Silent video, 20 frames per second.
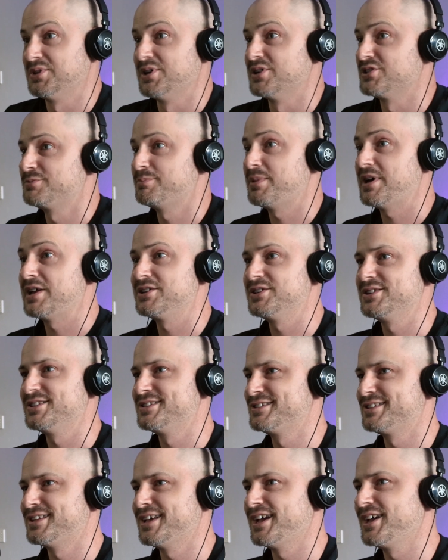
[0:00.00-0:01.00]
a
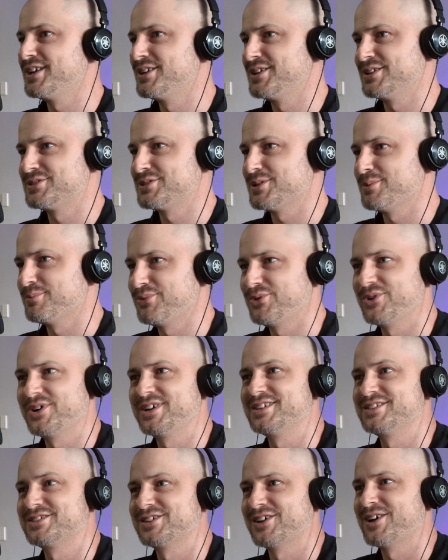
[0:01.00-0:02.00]
Spaniard stayed at some
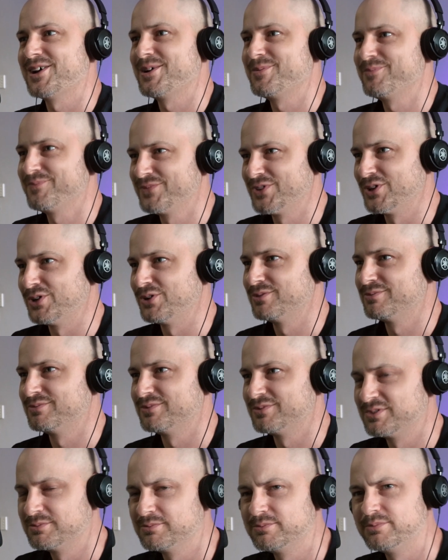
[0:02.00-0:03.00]
point in time, you
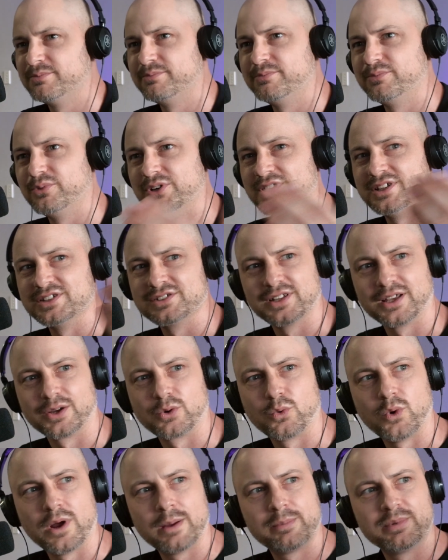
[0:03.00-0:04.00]
know, put his
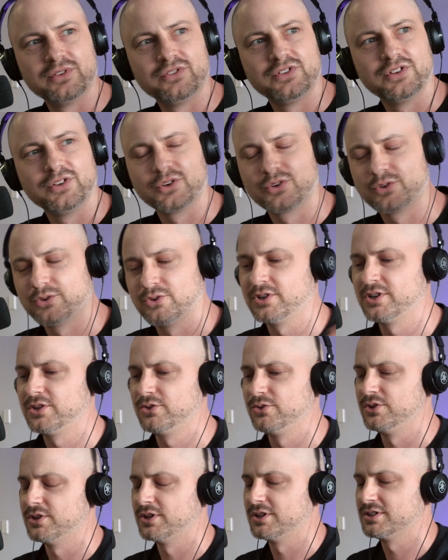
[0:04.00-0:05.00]
like weapons in the corner,
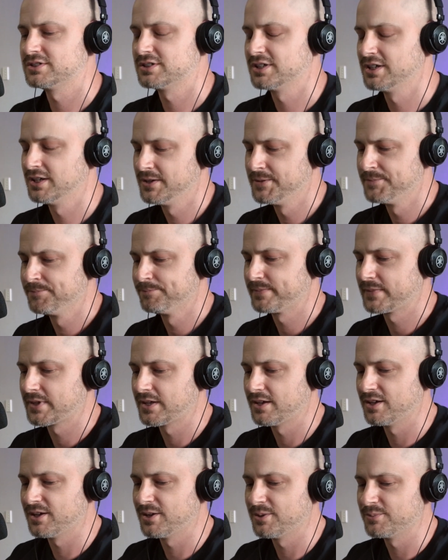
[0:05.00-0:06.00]
who knows.
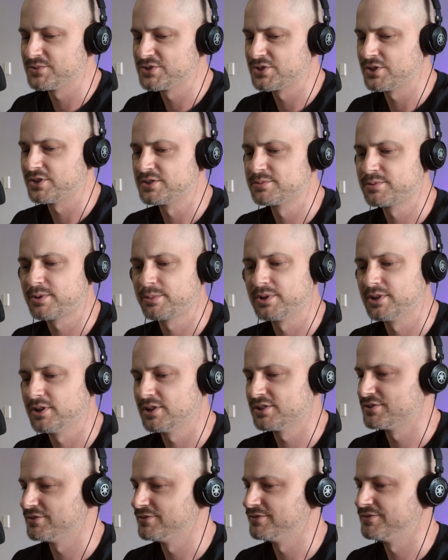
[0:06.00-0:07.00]
So there's probably
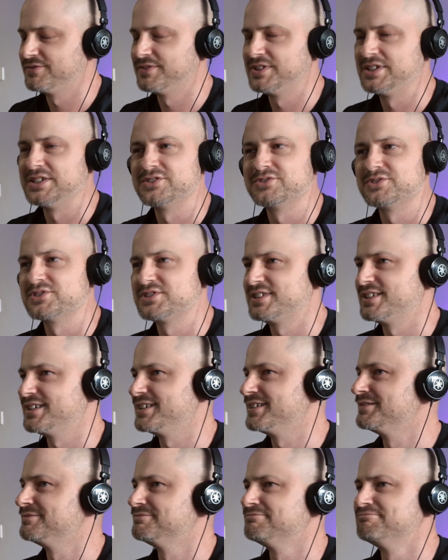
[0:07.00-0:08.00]
lots of
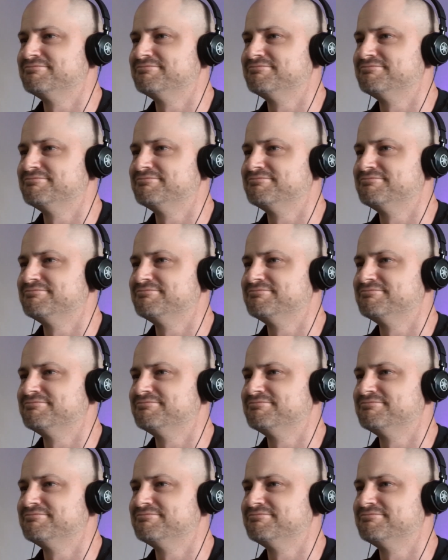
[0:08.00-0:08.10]
interesting,